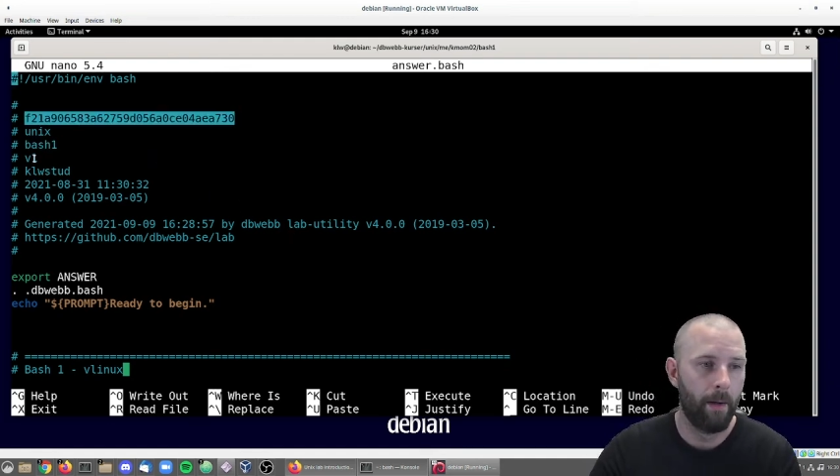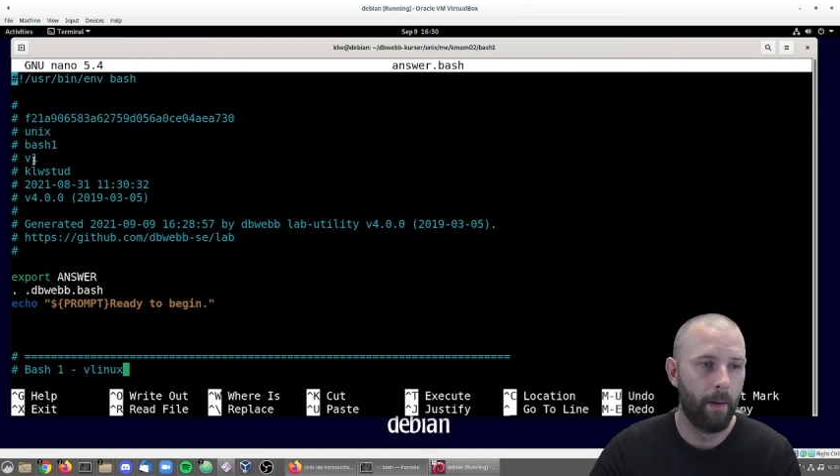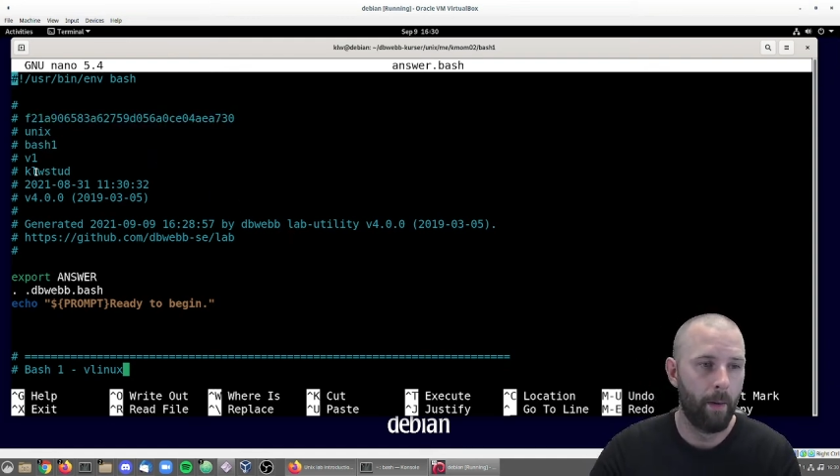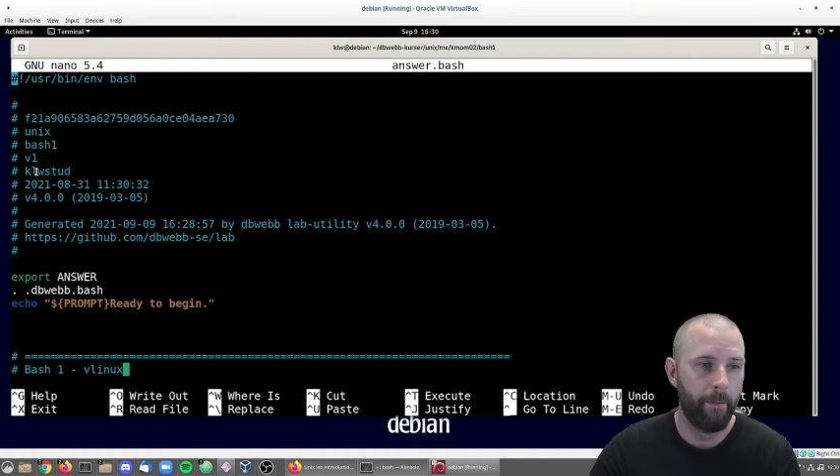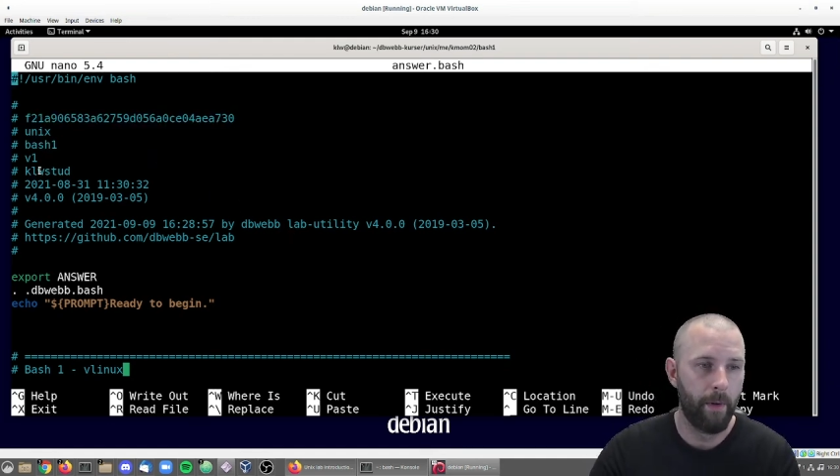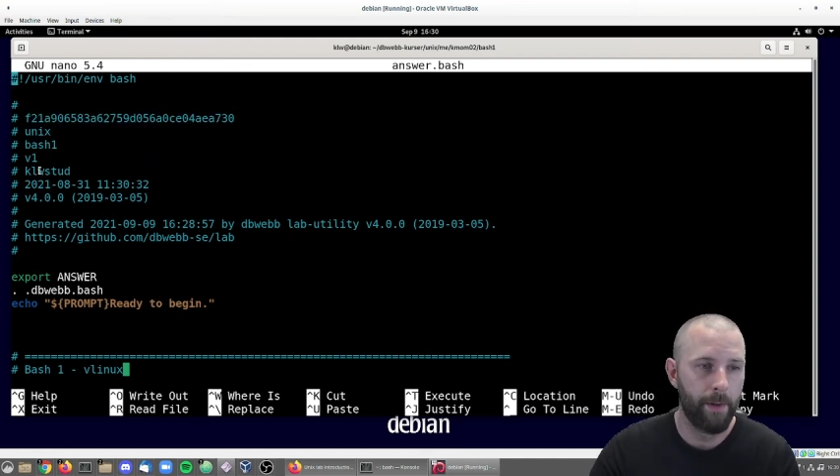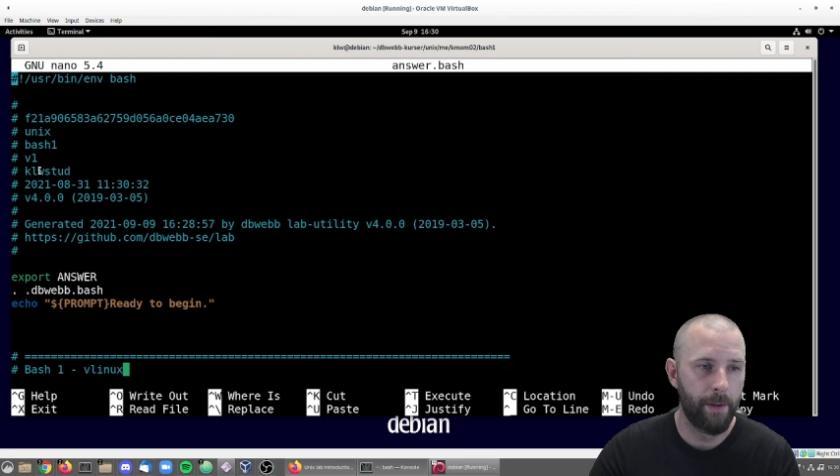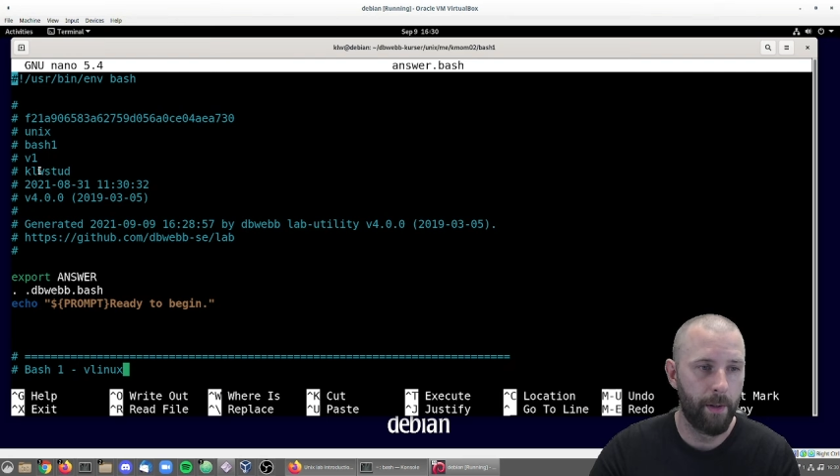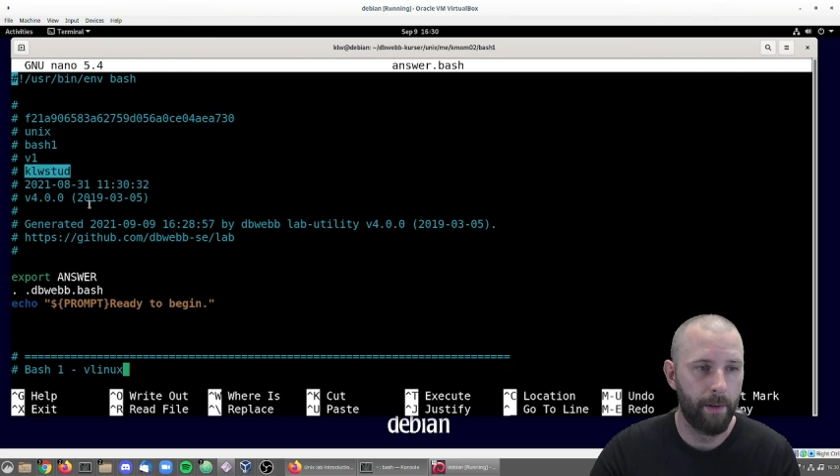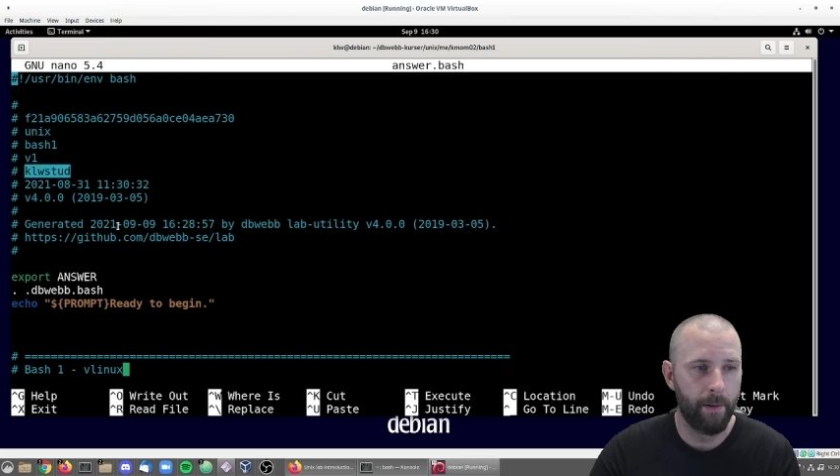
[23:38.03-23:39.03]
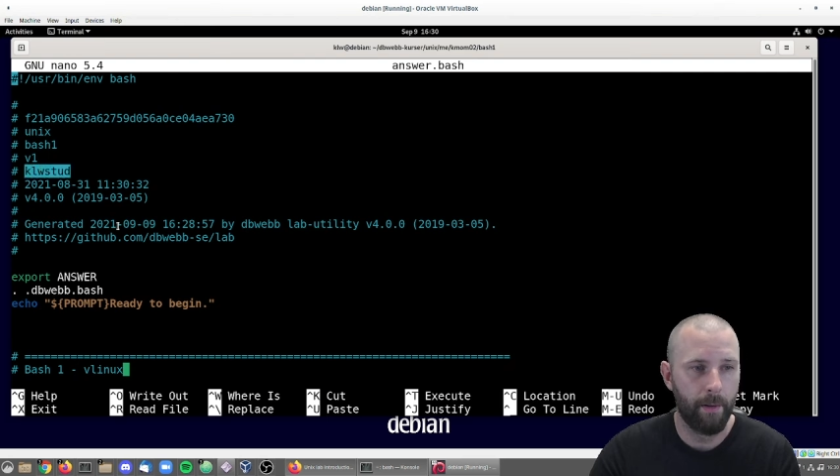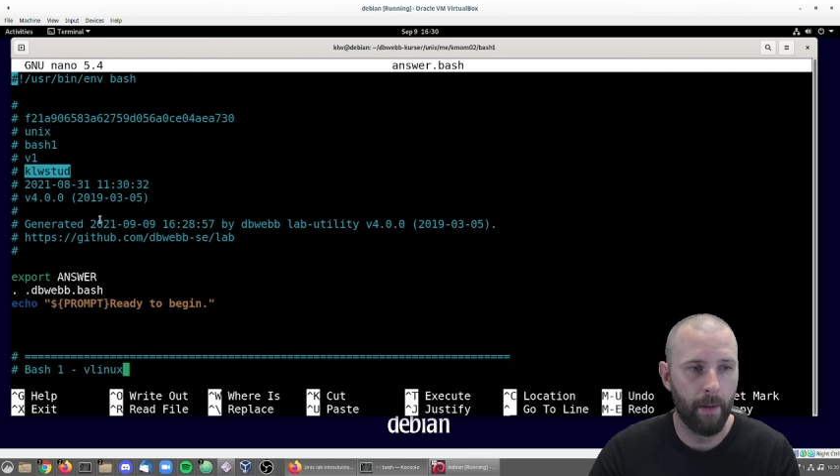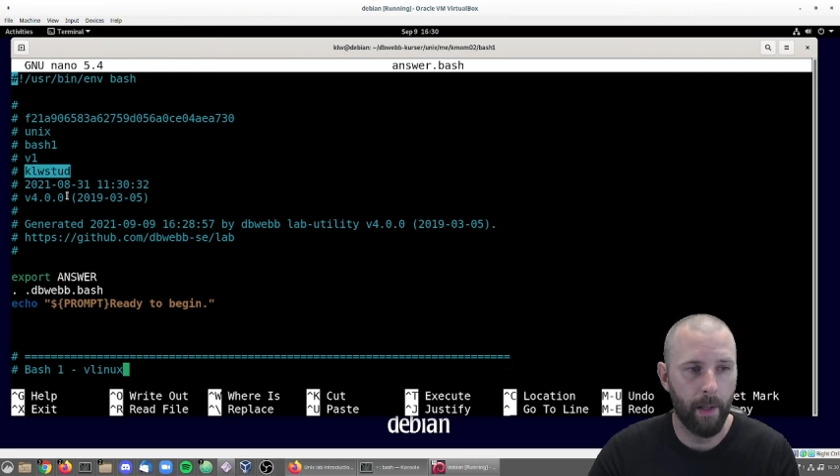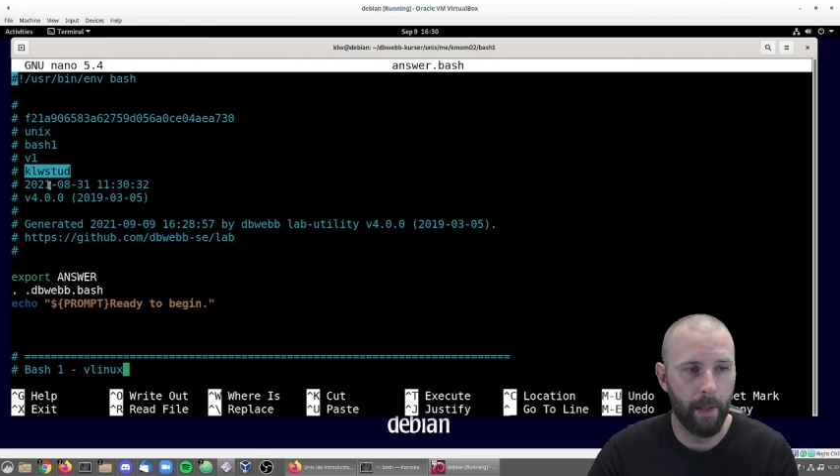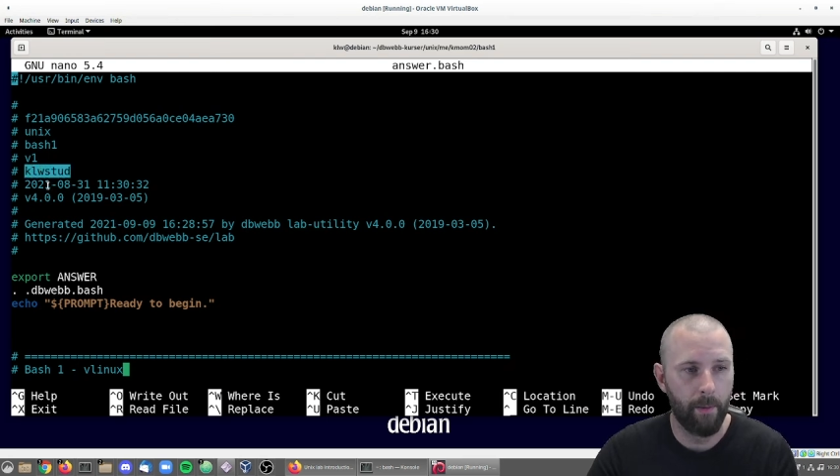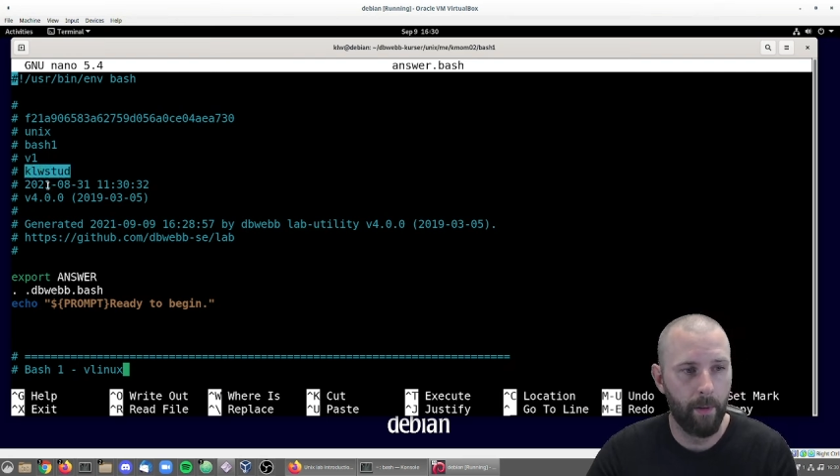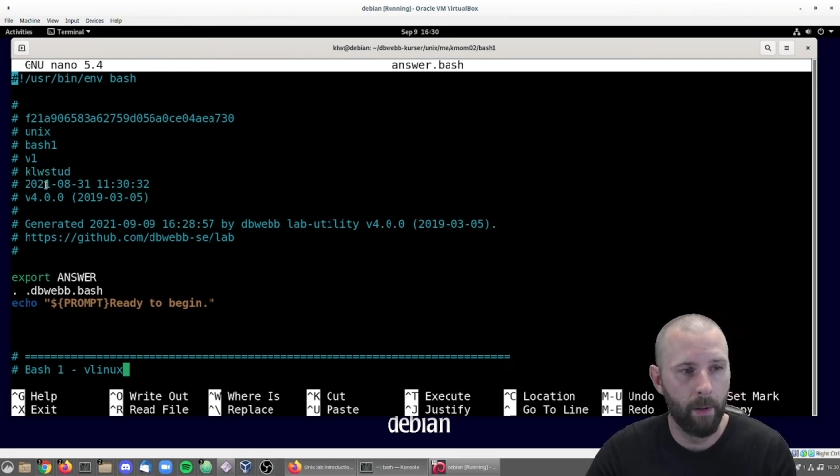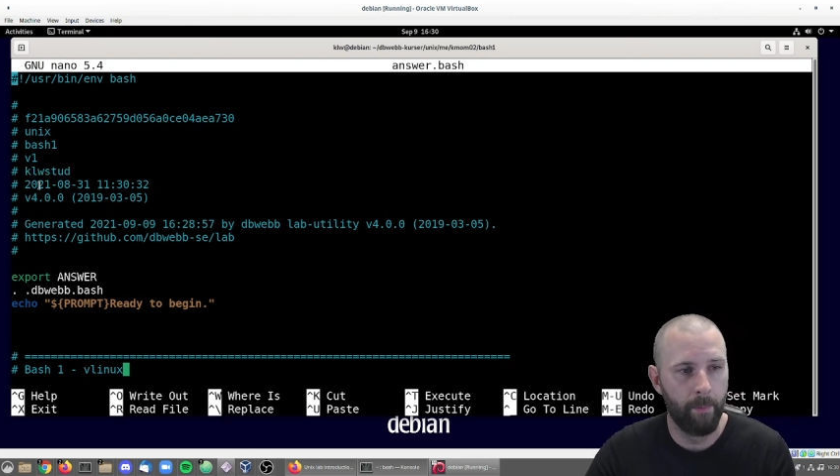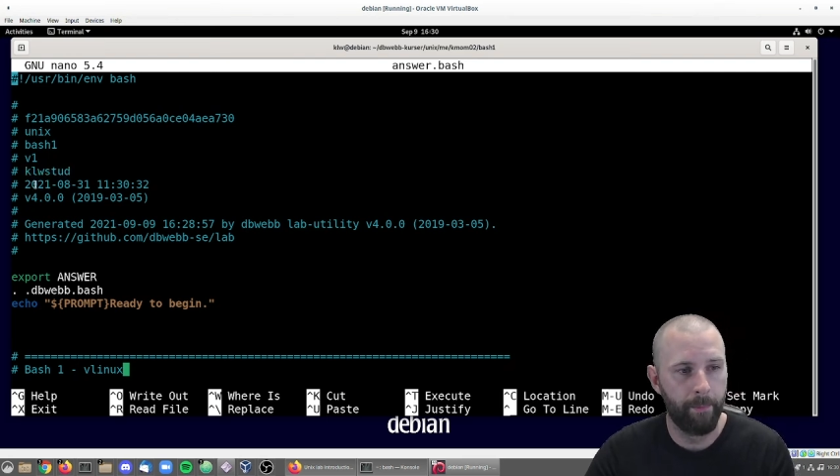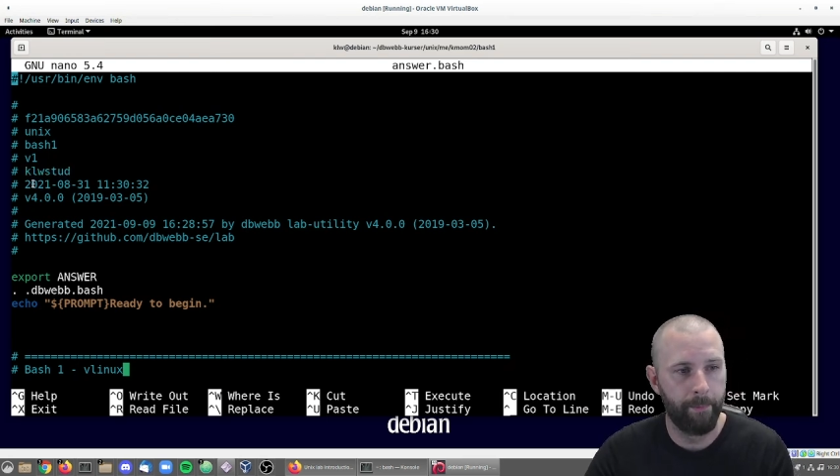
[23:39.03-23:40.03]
Version, acronym,